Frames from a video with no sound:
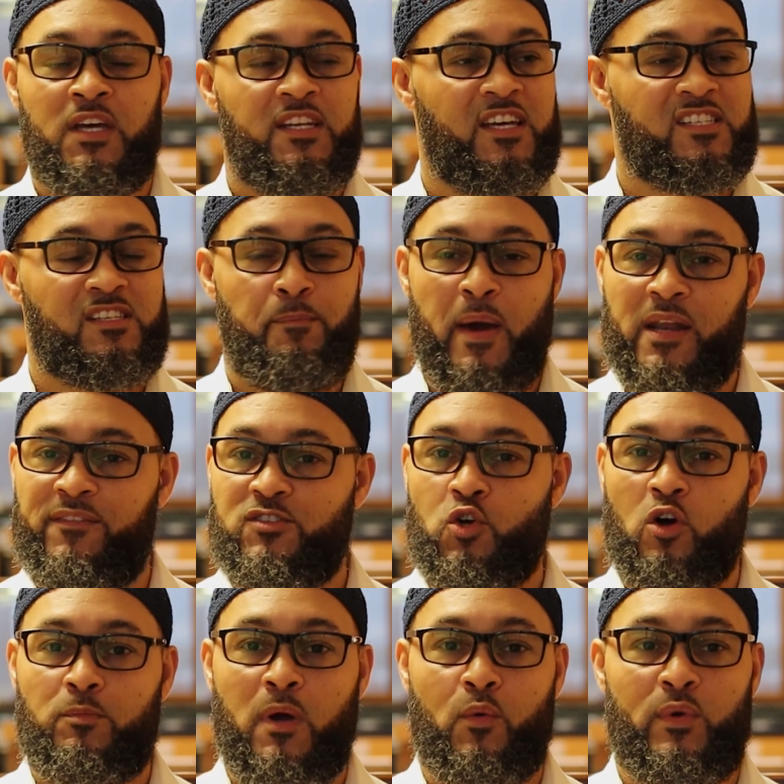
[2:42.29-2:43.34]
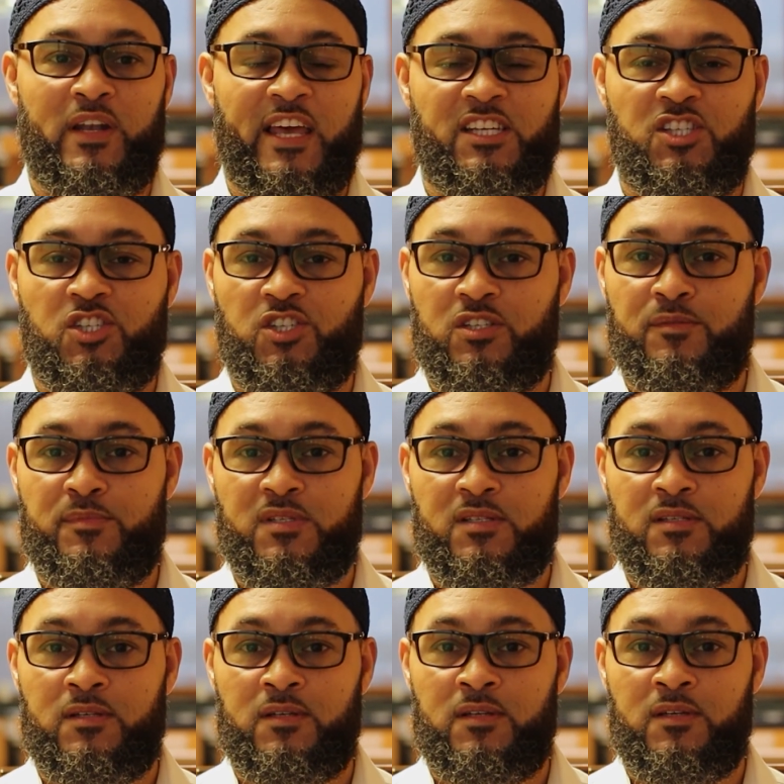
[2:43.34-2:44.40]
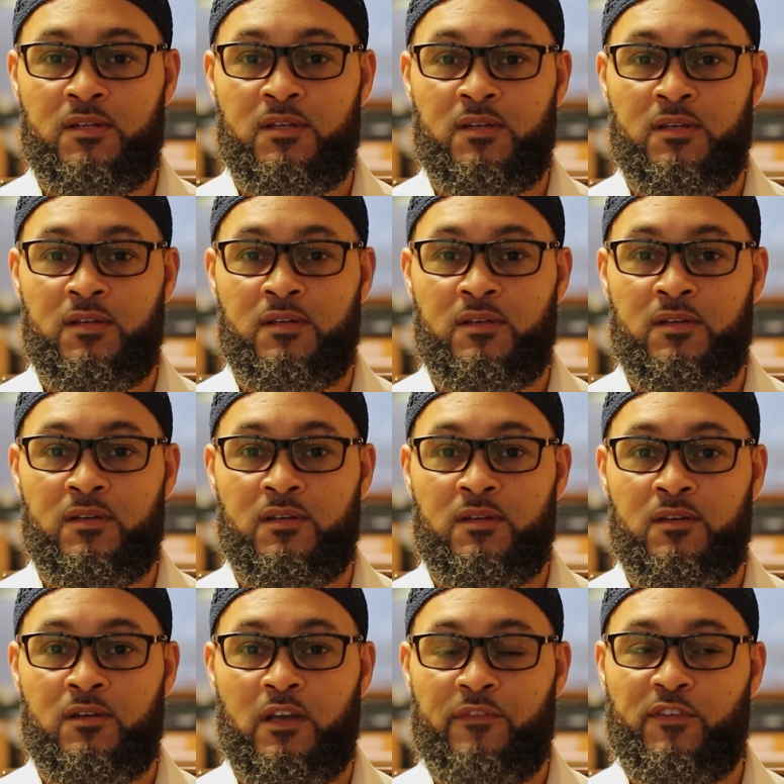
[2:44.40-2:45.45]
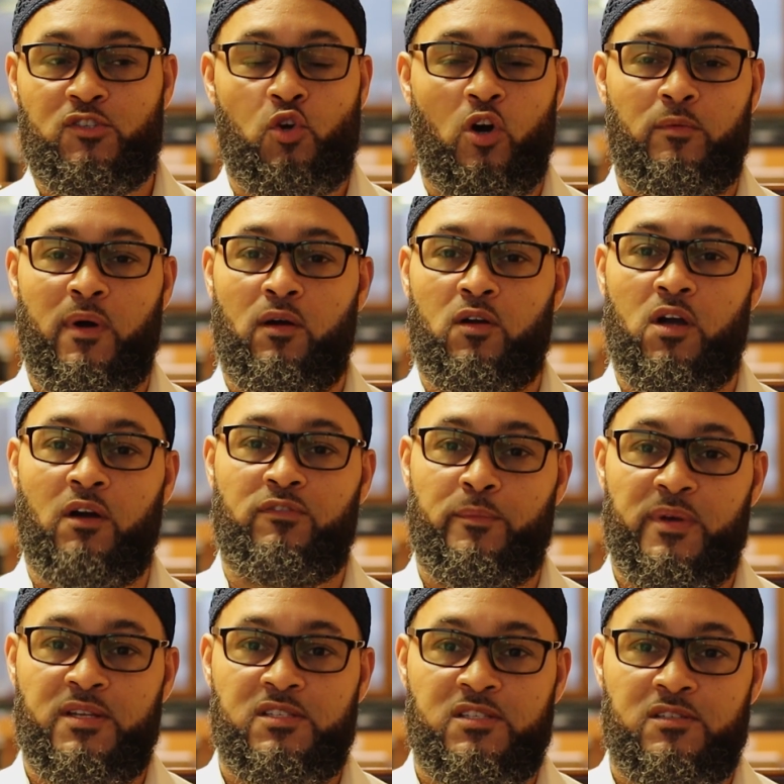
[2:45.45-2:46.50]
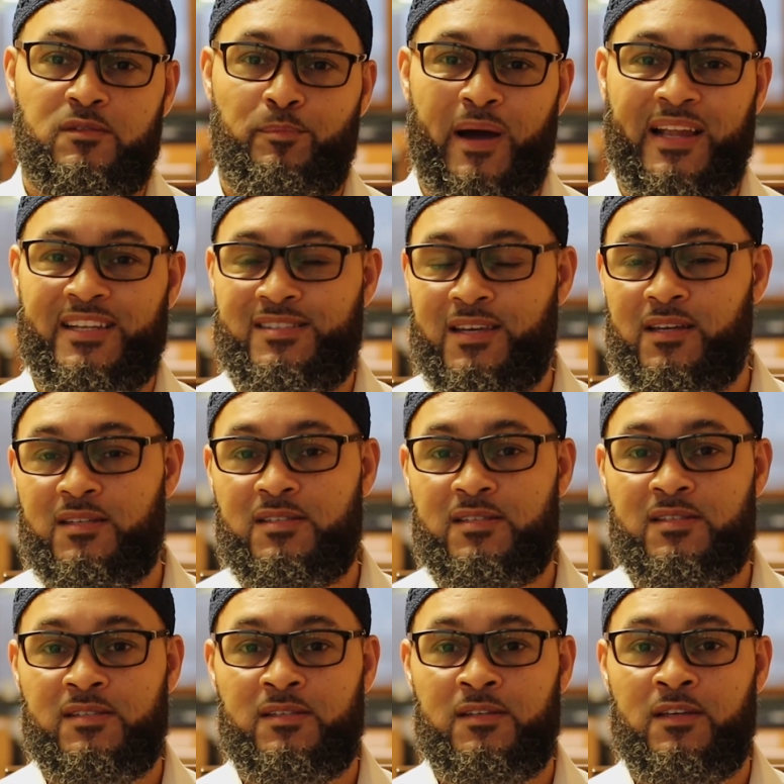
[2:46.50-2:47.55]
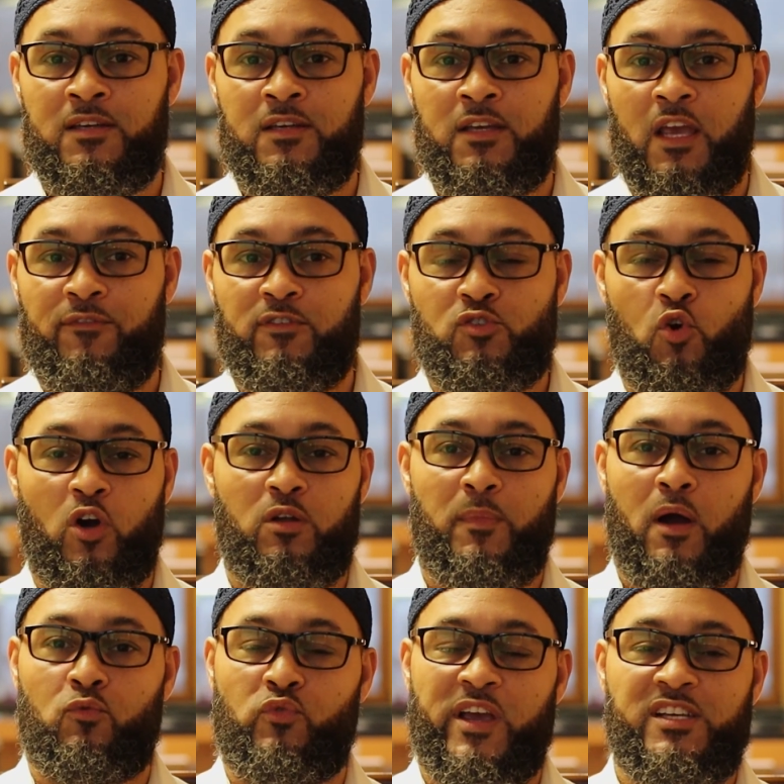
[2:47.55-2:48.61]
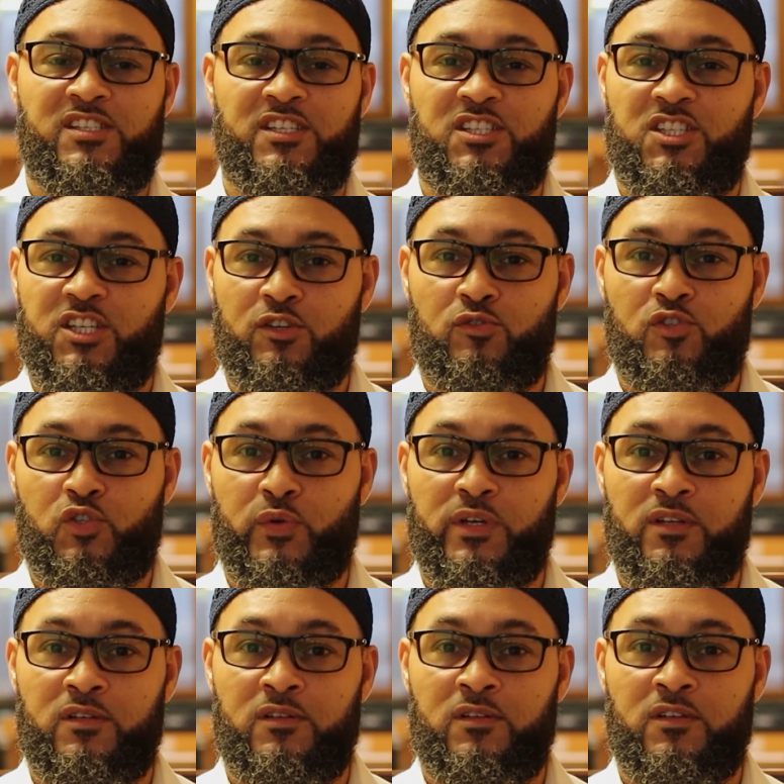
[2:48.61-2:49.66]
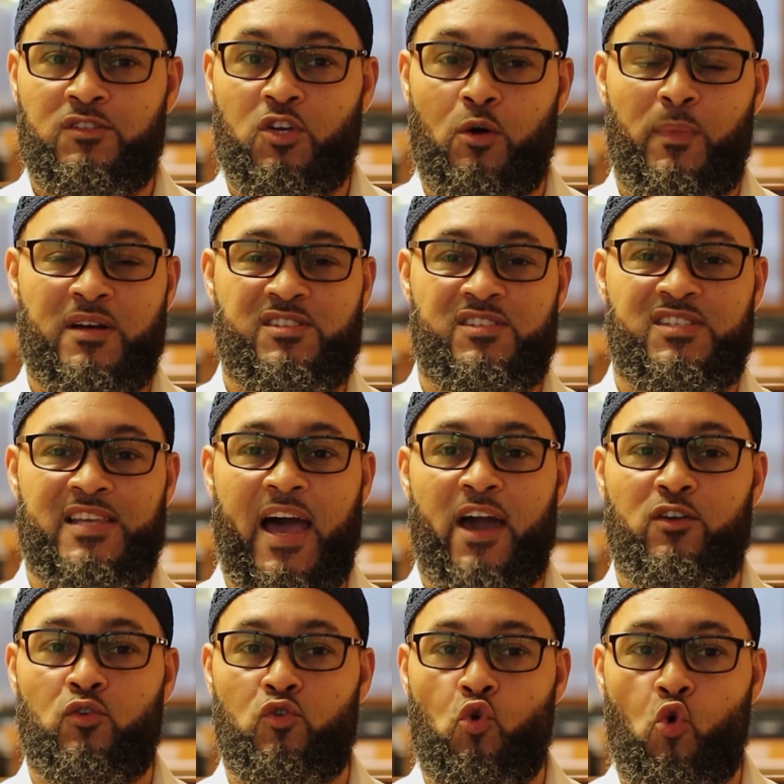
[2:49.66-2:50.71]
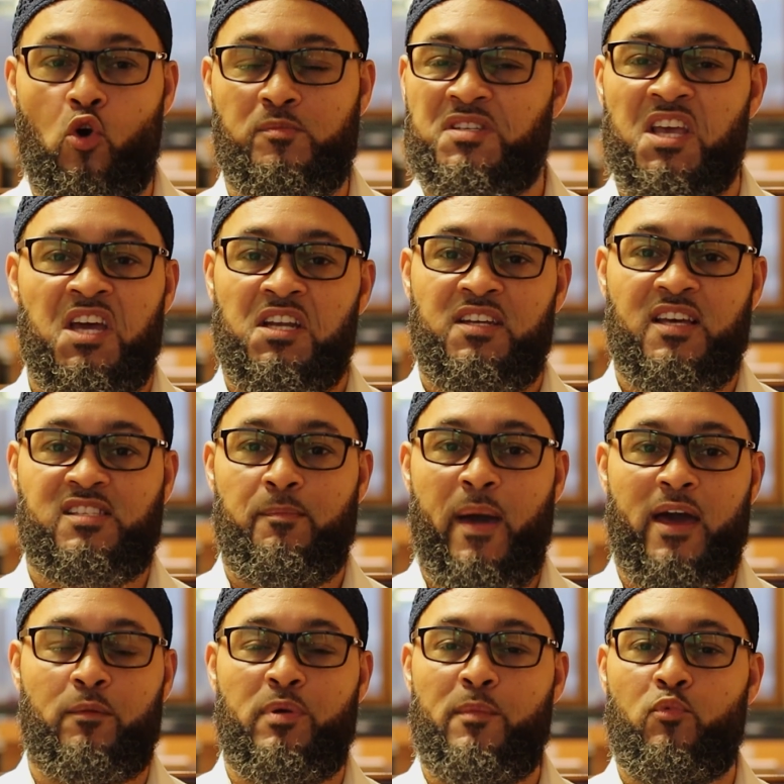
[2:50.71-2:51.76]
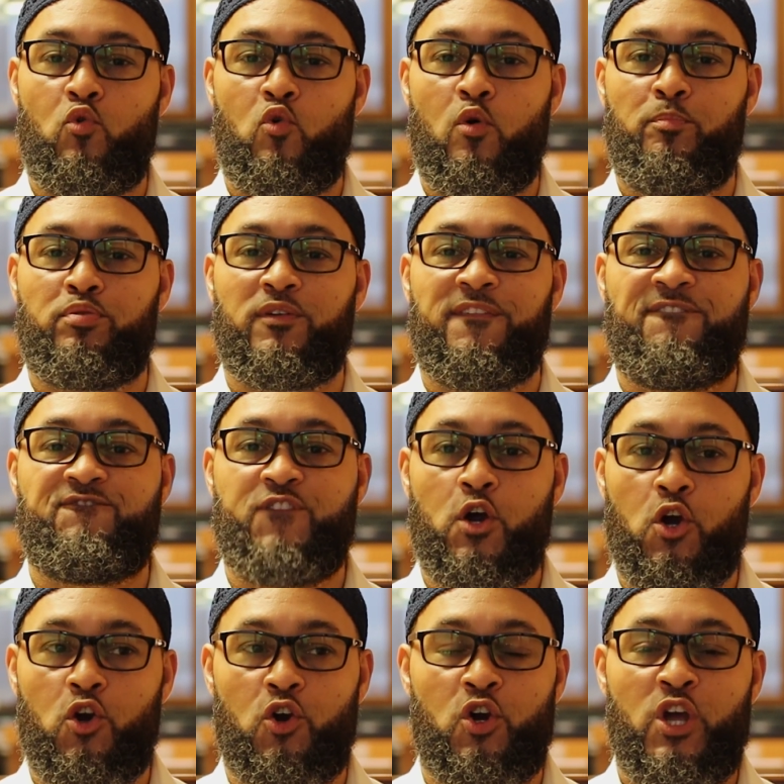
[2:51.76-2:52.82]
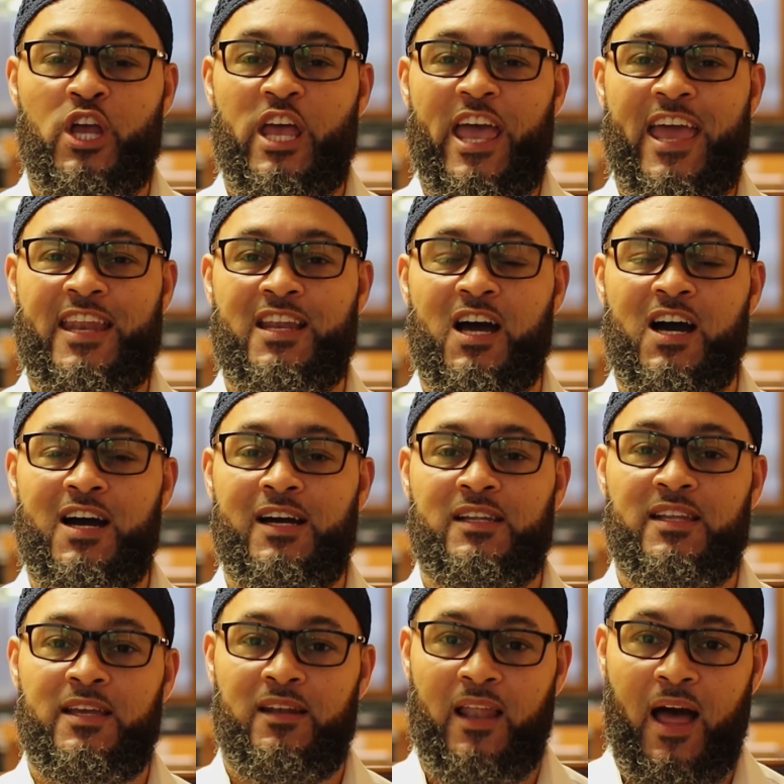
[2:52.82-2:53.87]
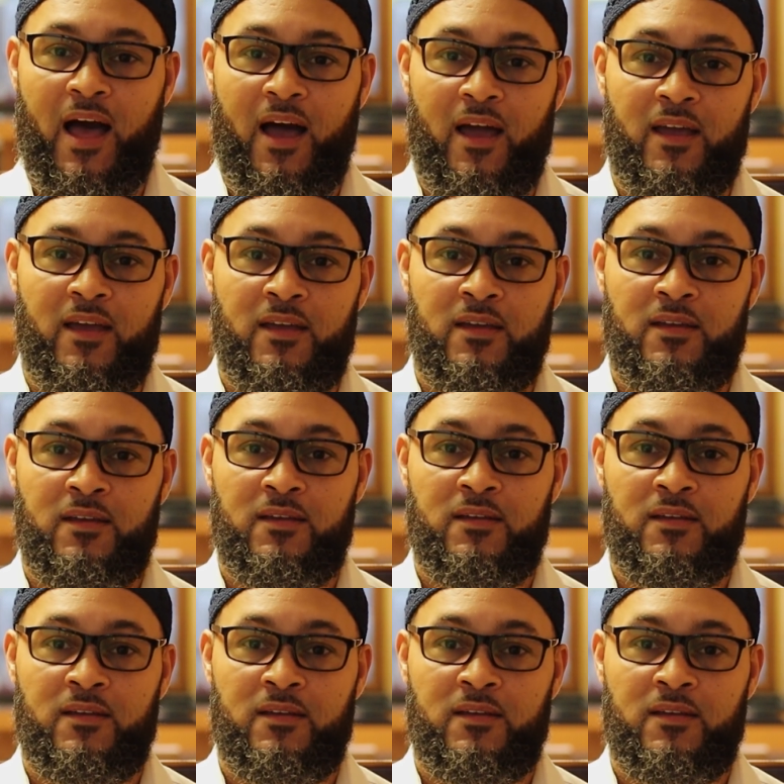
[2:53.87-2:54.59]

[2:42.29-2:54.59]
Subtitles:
Doesn't matter if you're talking about relationships, if you're talking about governments and politics, if you're talking about raising children, you're talking about societal norms. Doesn't matter. People will prefer an ugly lie.